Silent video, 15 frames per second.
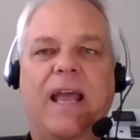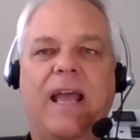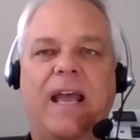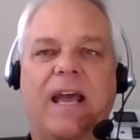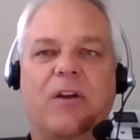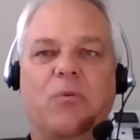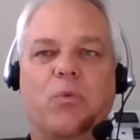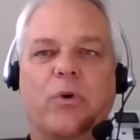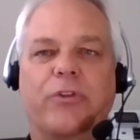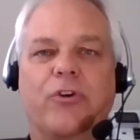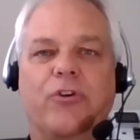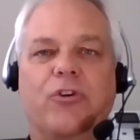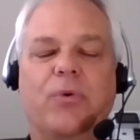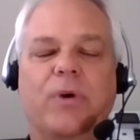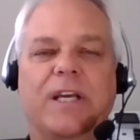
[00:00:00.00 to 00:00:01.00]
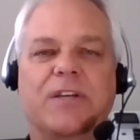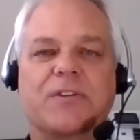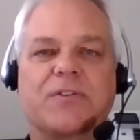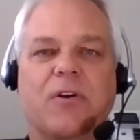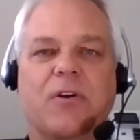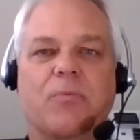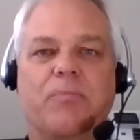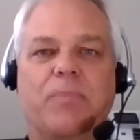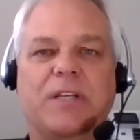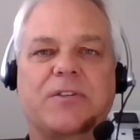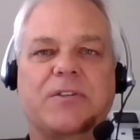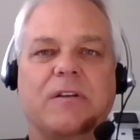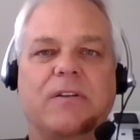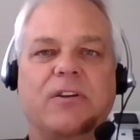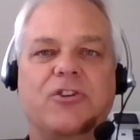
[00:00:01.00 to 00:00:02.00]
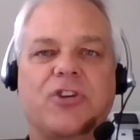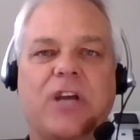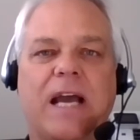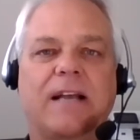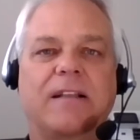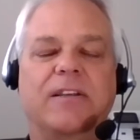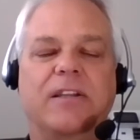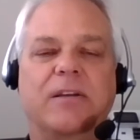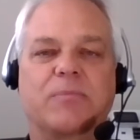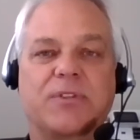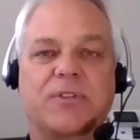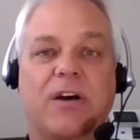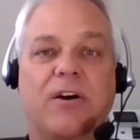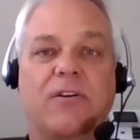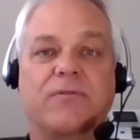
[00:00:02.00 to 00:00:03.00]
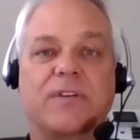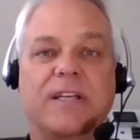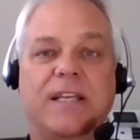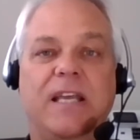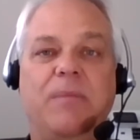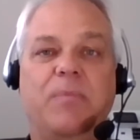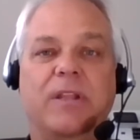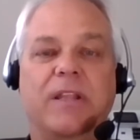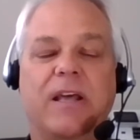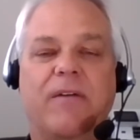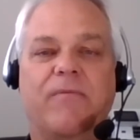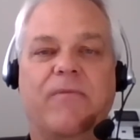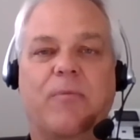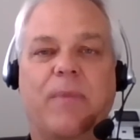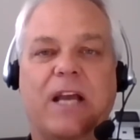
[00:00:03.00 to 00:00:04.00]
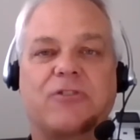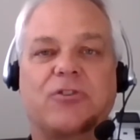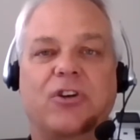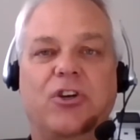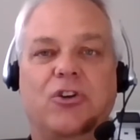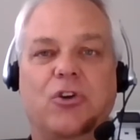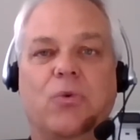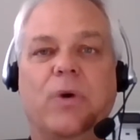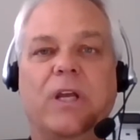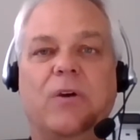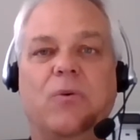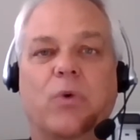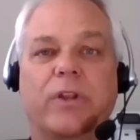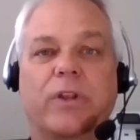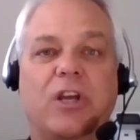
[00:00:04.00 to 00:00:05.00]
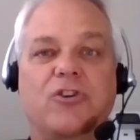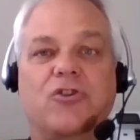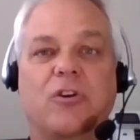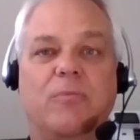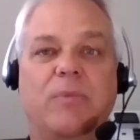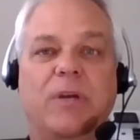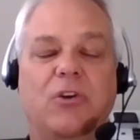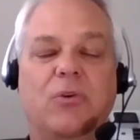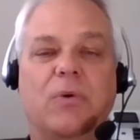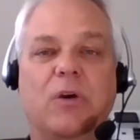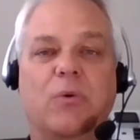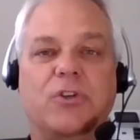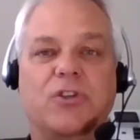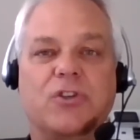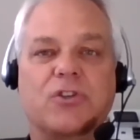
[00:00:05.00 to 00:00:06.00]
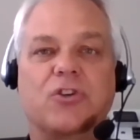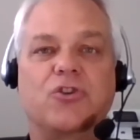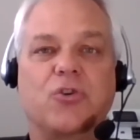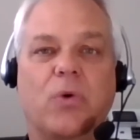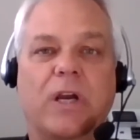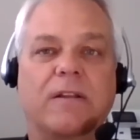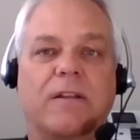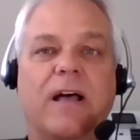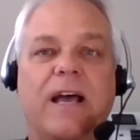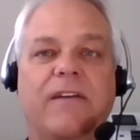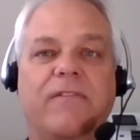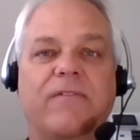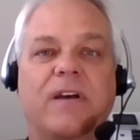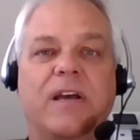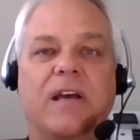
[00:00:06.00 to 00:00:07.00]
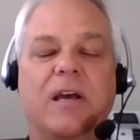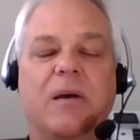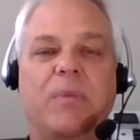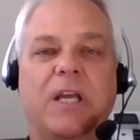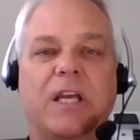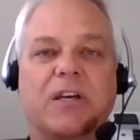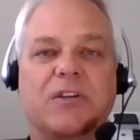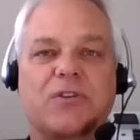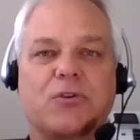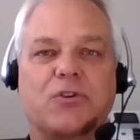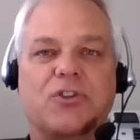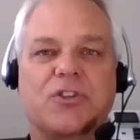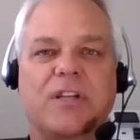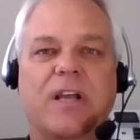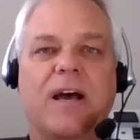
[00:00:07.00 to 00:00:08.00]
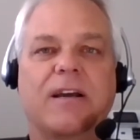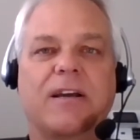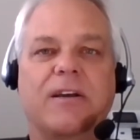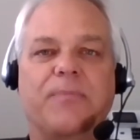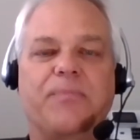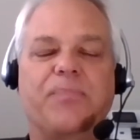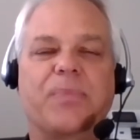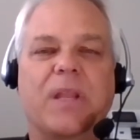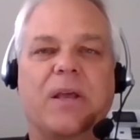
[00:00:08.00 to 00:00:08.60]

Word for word: And what they're doing is they're basically shackling themselves and keeping them from actually doing what they should be doing, which is enjoying life, because they're stuck